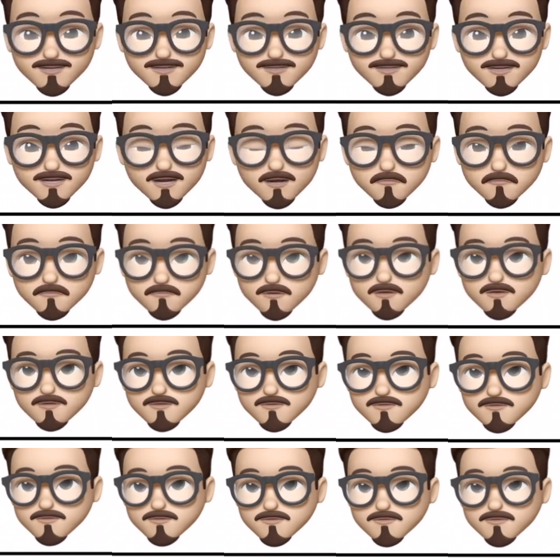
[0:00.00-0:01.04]

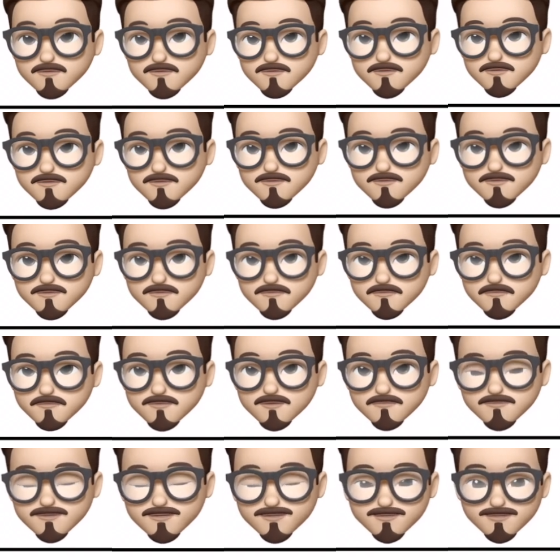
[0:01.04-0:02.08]
downwards to
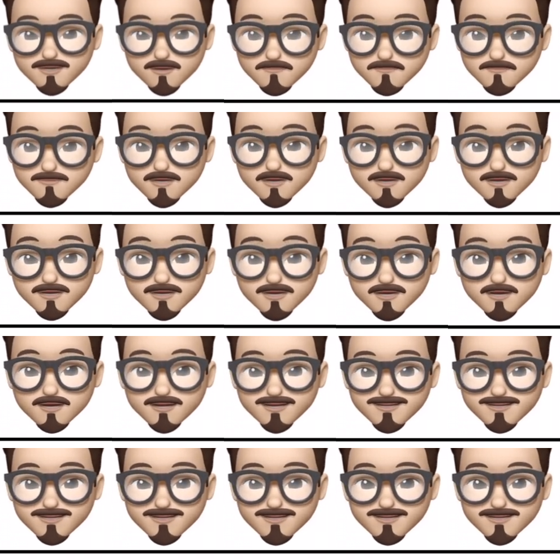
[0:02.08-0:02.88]
give it some detail.